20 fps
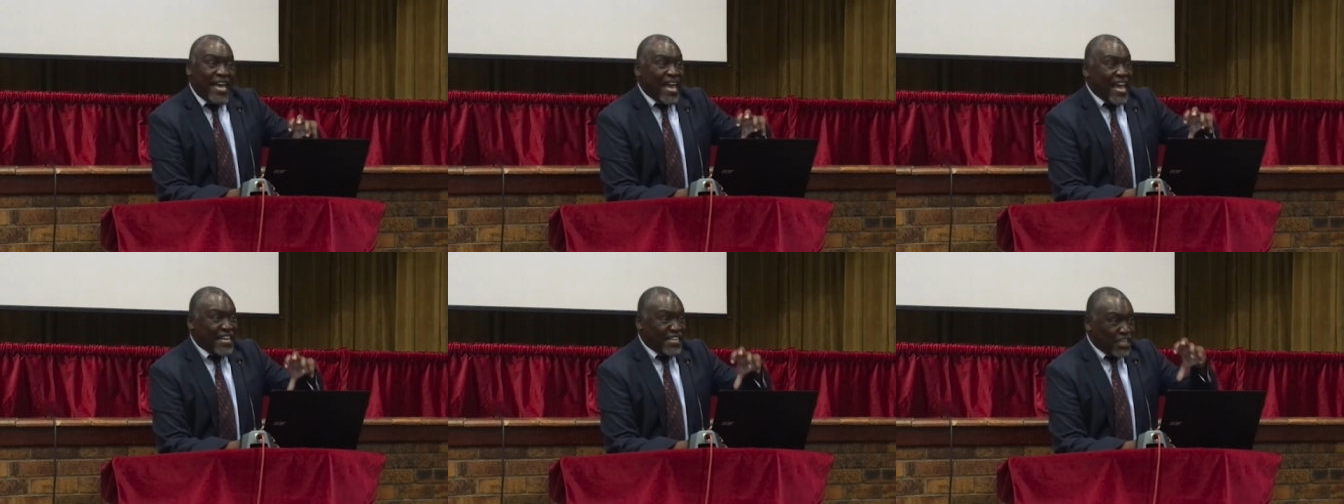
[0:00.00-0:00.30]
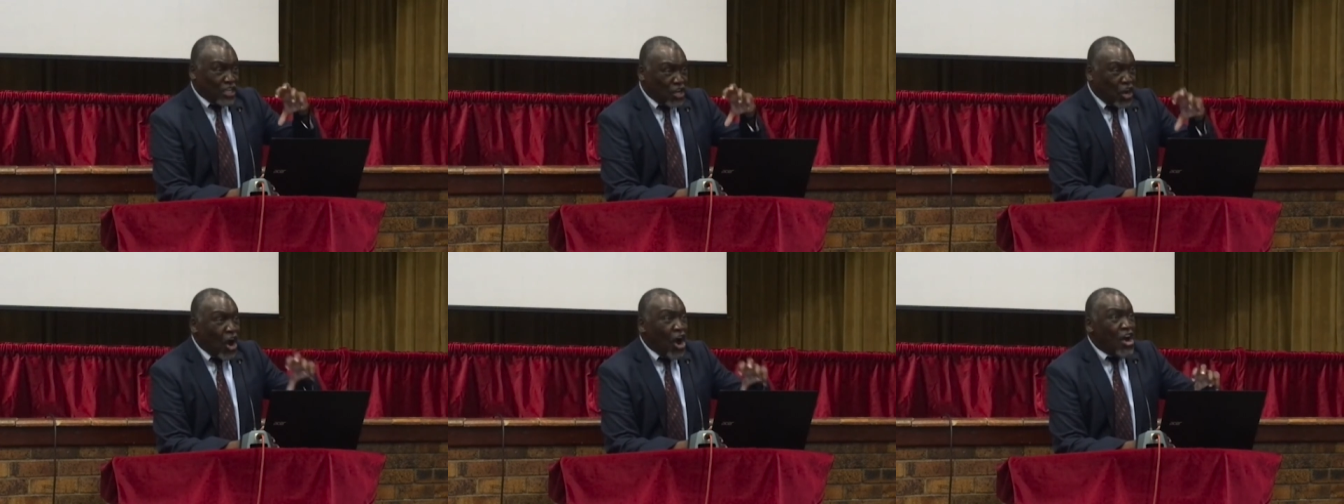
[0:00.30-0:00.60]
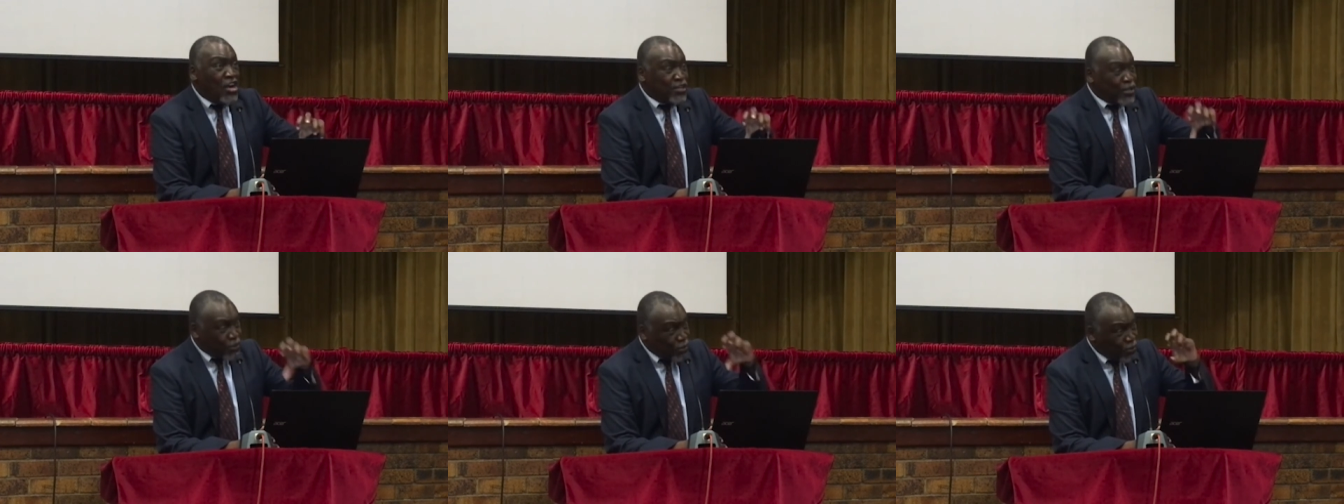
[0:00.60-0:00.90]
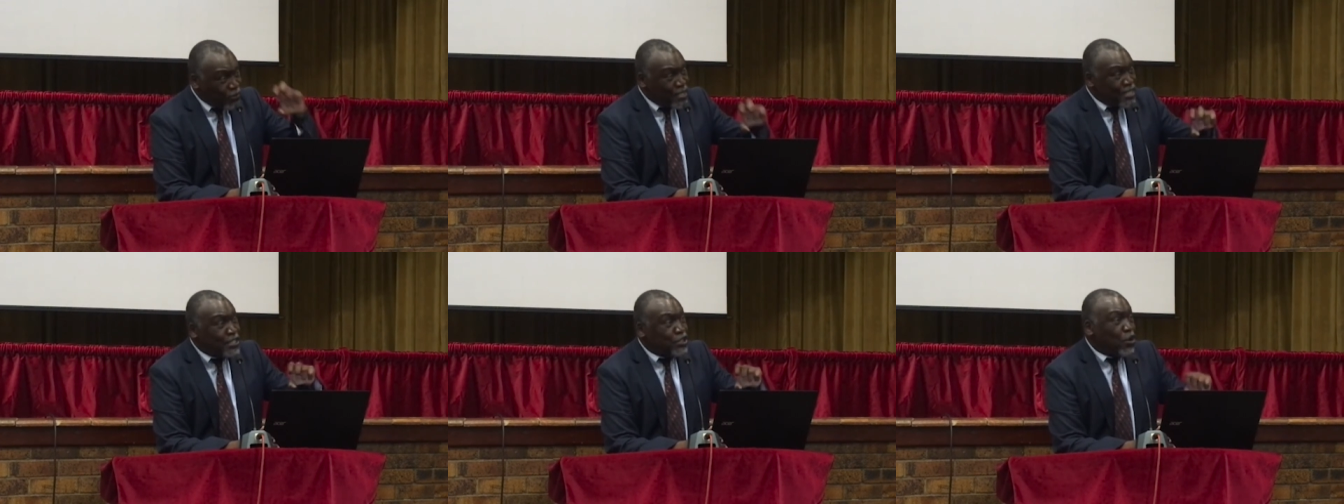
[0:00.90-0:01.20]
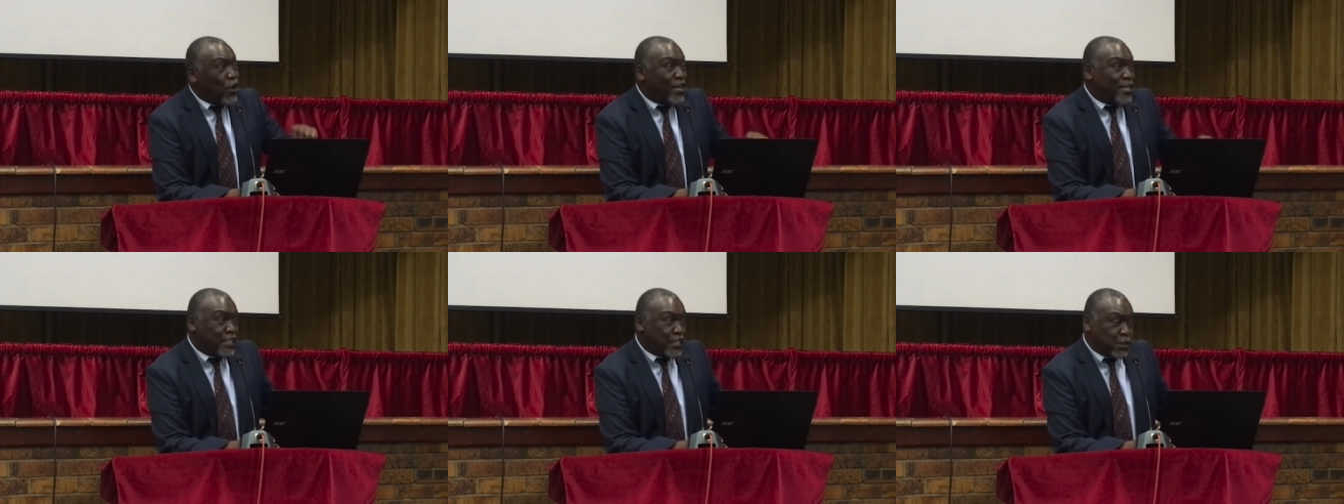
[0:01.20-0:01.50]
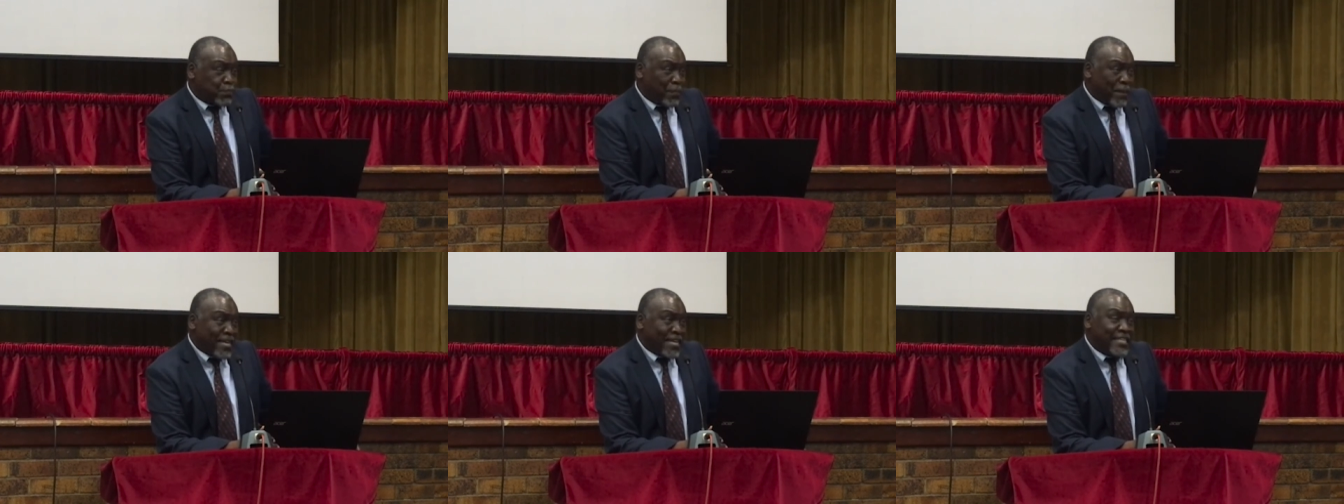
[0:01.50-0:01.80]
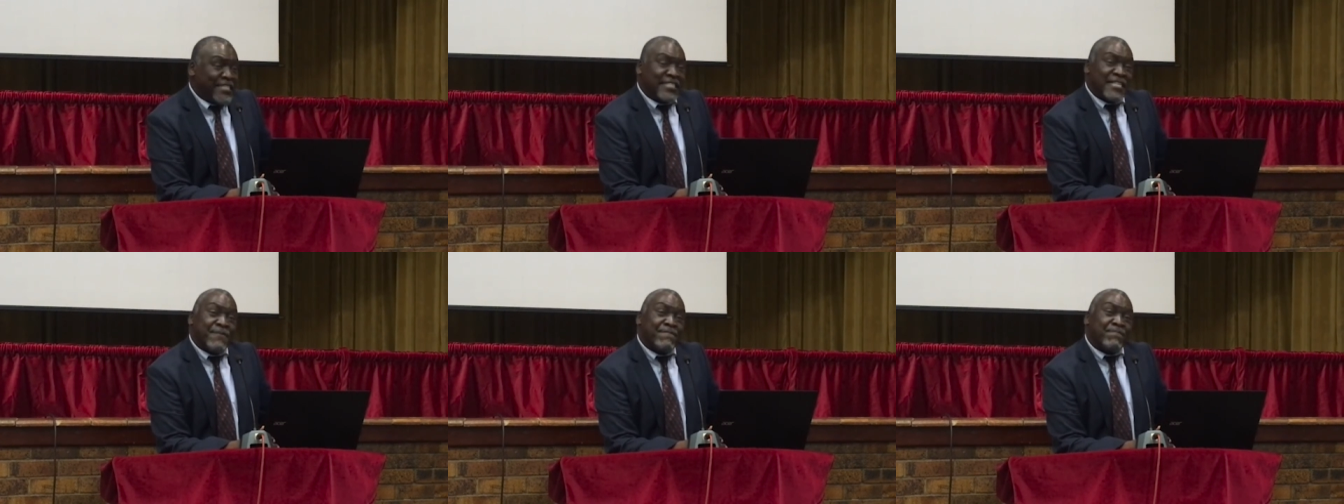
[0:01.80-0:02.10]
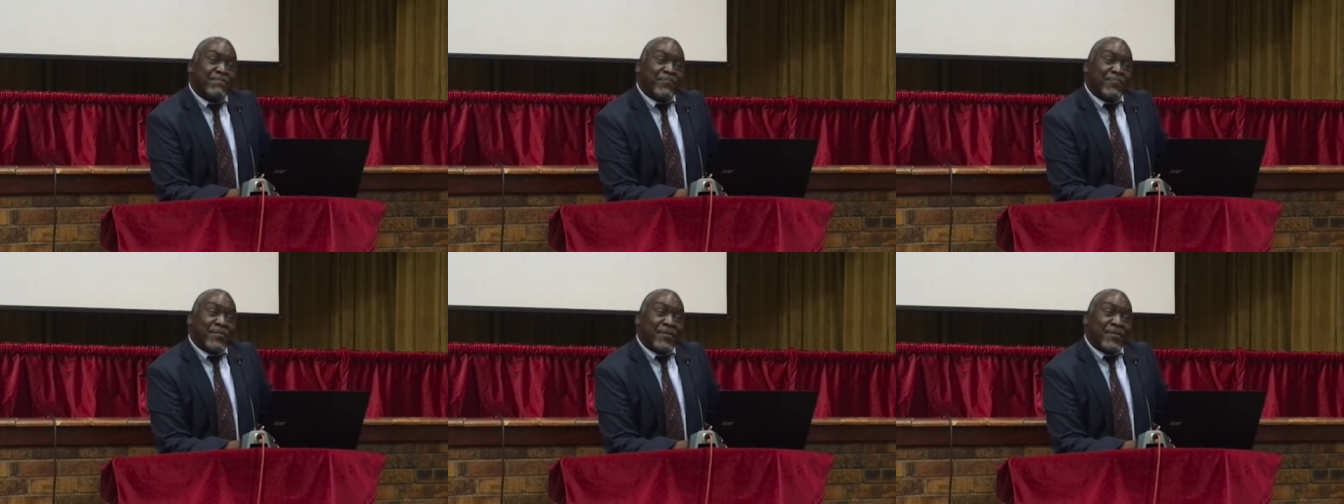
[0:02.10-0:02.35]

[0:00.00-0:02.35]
and God, through His Holy Spirit,